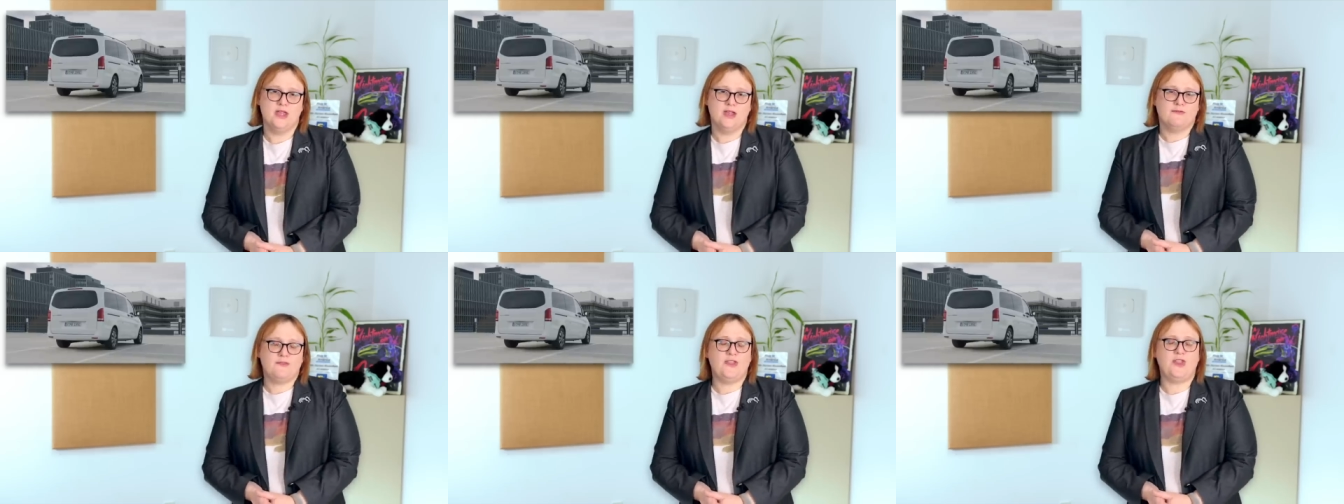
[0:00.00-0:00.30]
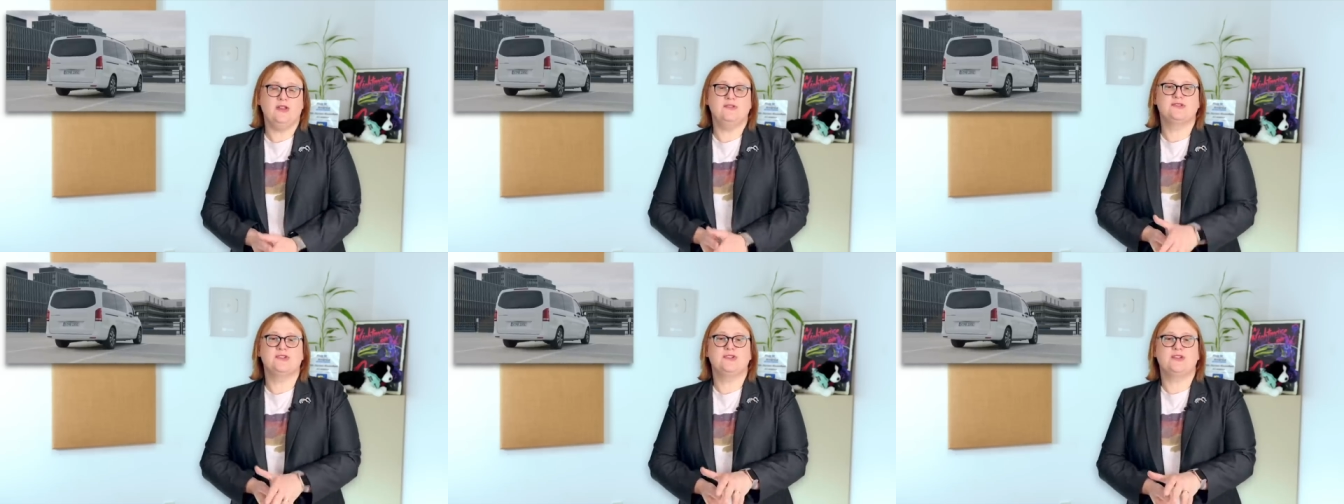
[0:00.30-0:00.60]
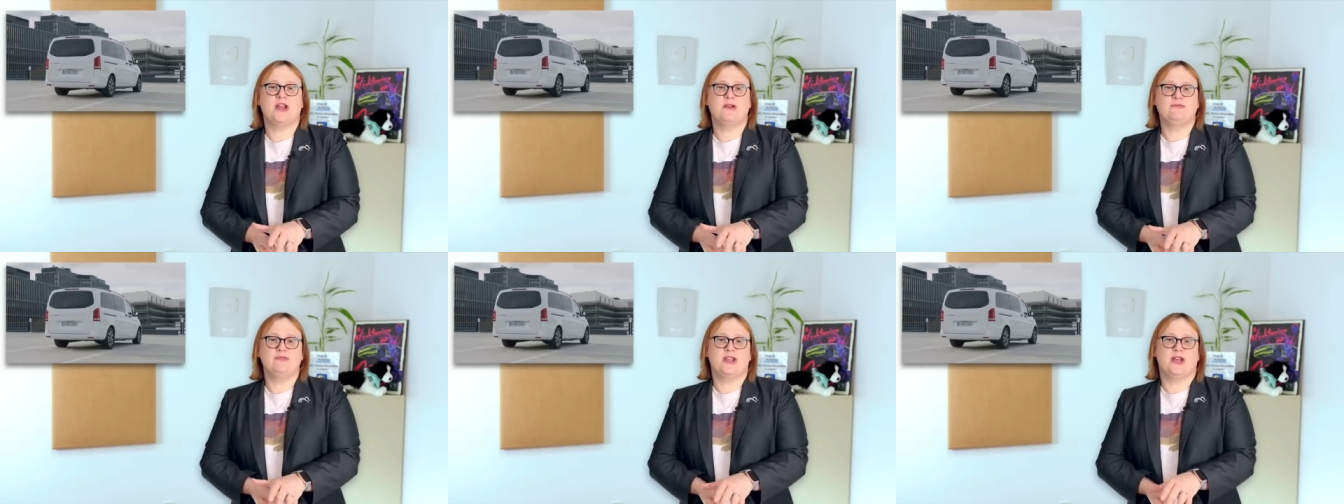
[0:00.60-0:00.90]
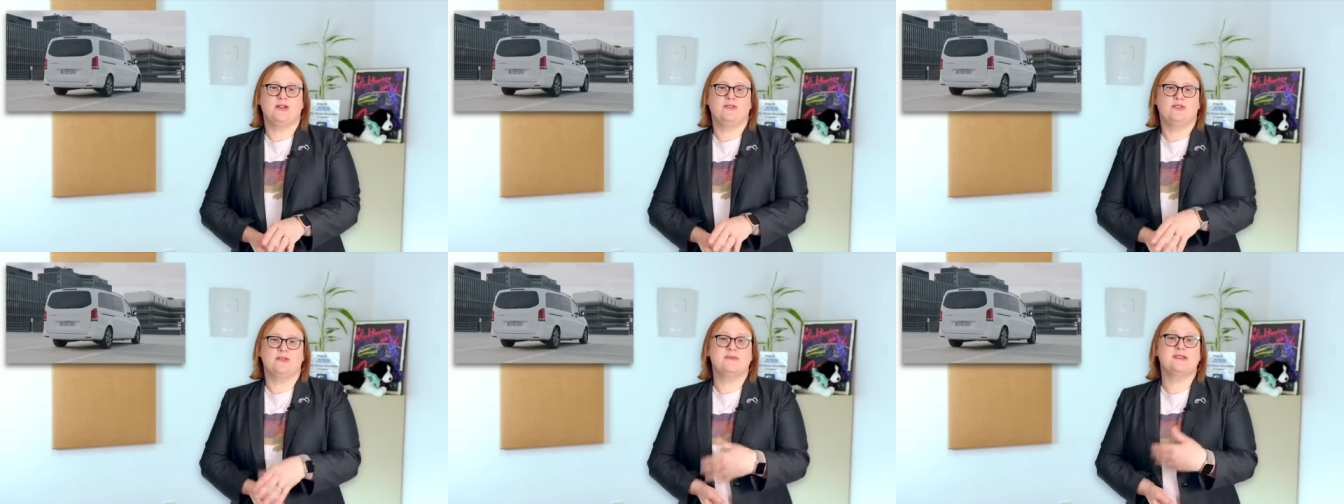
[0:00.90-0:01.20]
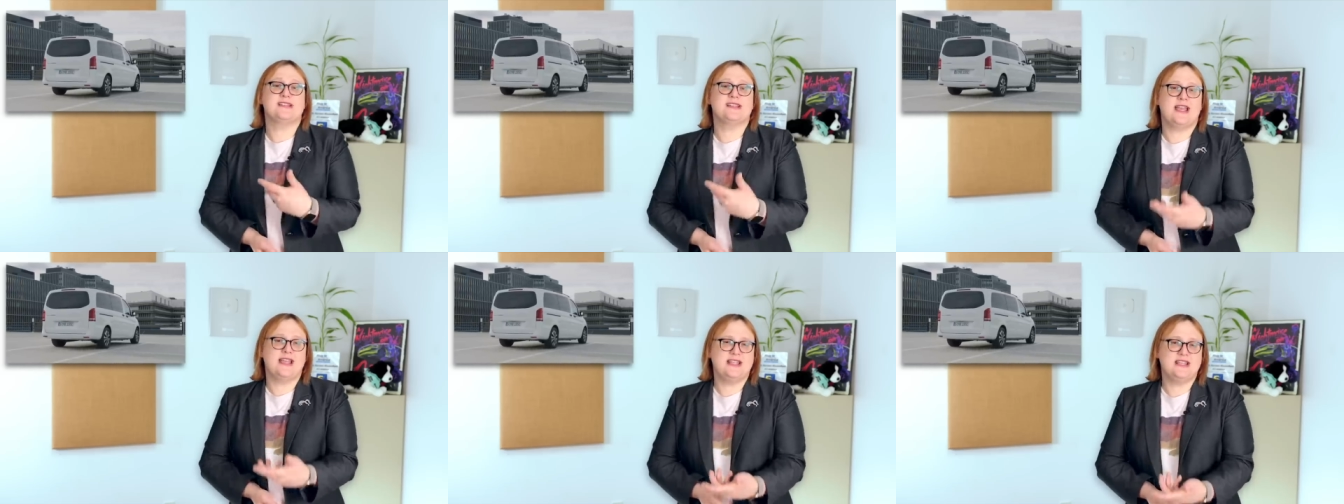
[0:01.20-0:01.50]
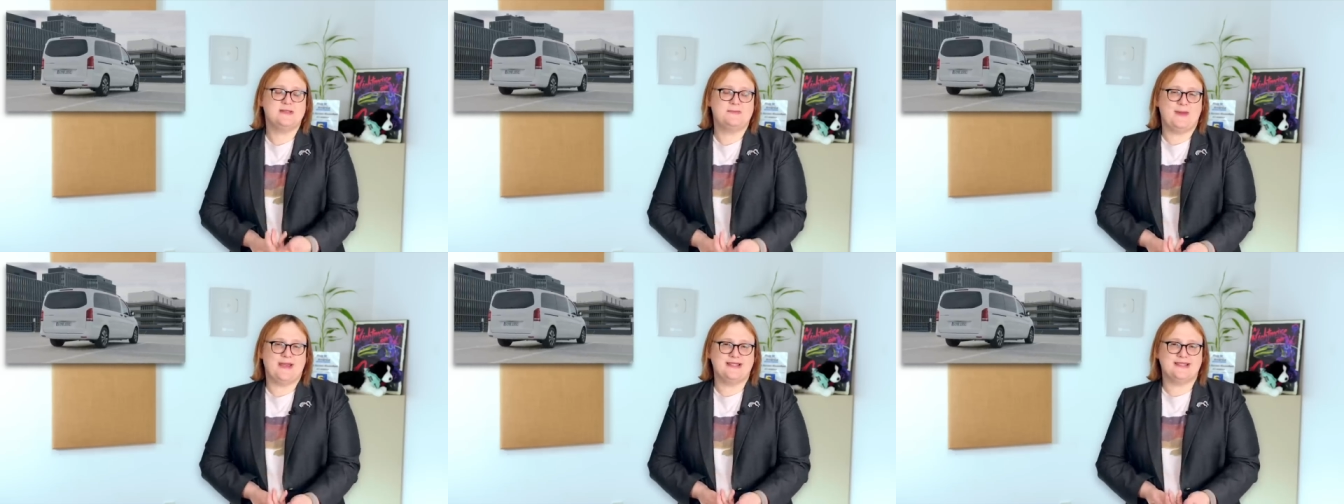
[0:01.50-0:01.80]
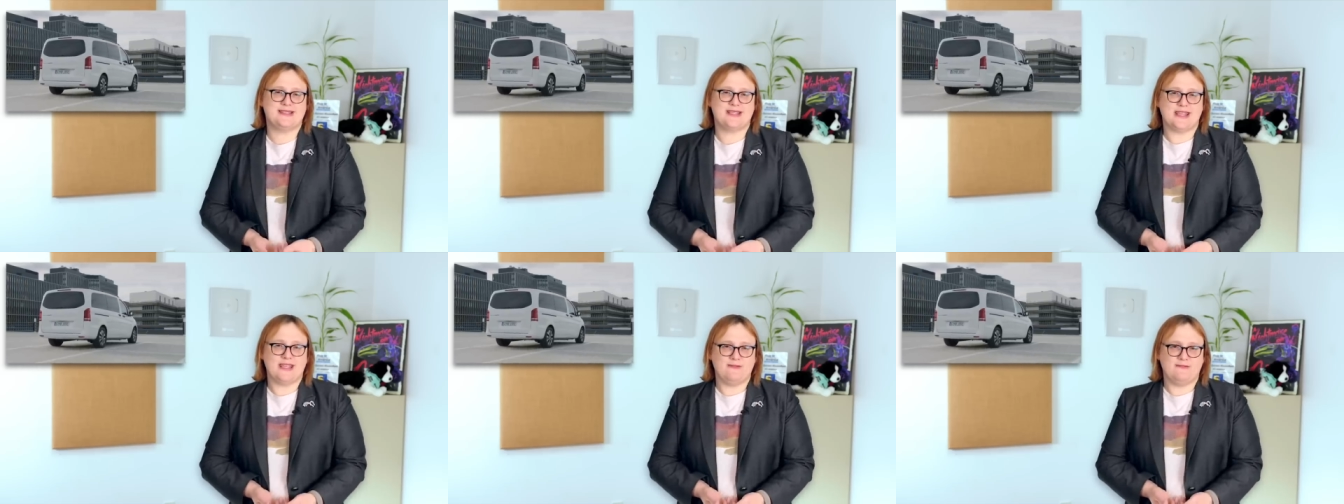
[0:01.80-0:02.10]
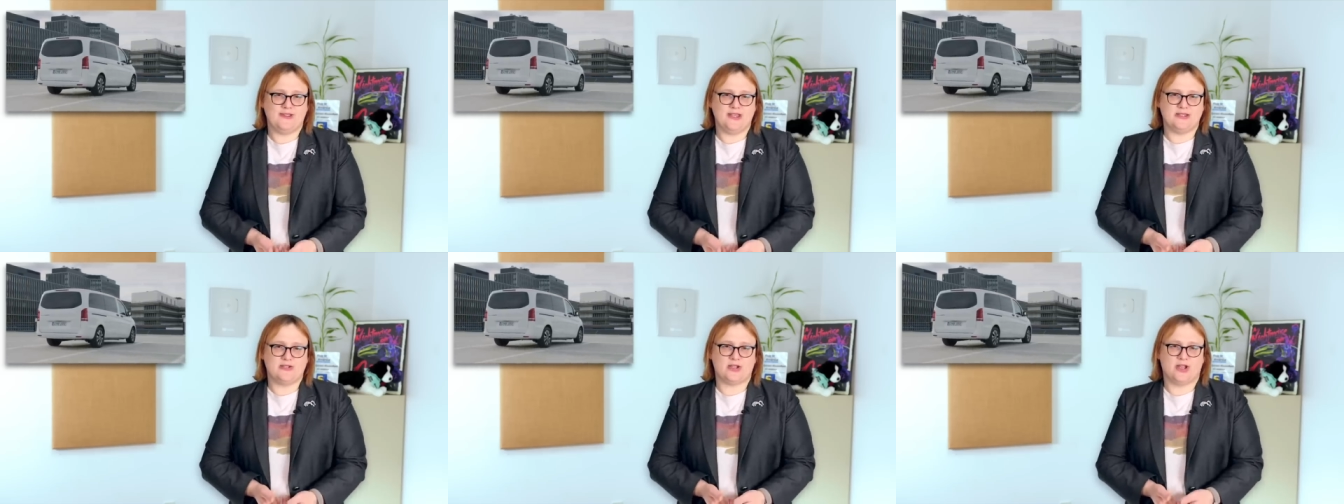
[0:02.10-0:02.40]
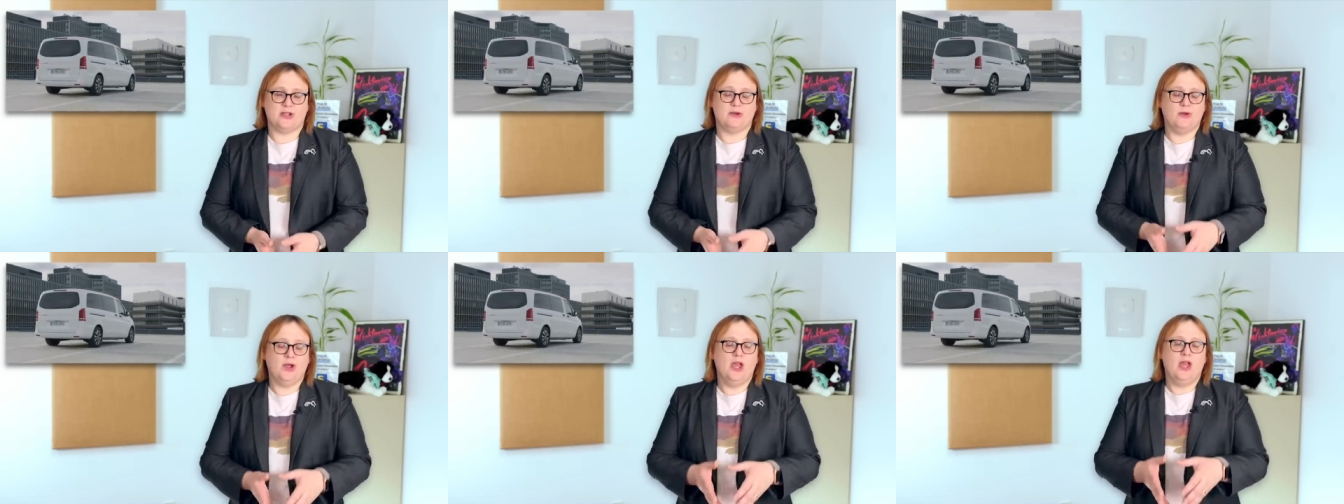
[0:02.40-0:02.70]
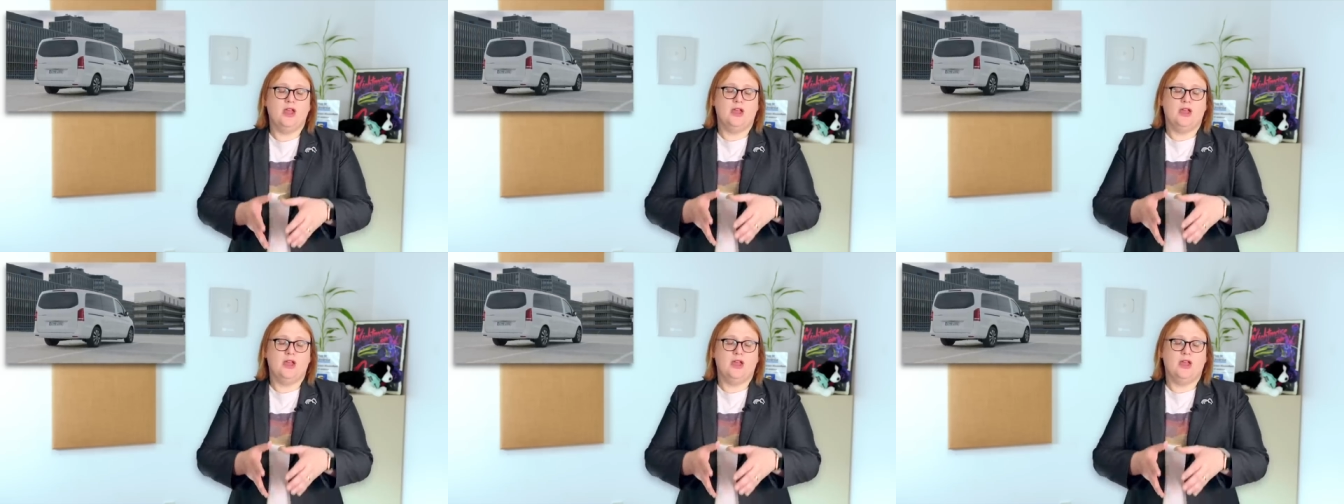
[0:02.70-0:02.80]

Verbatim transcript: For those who don't know, the Mercedes Benz E Vito,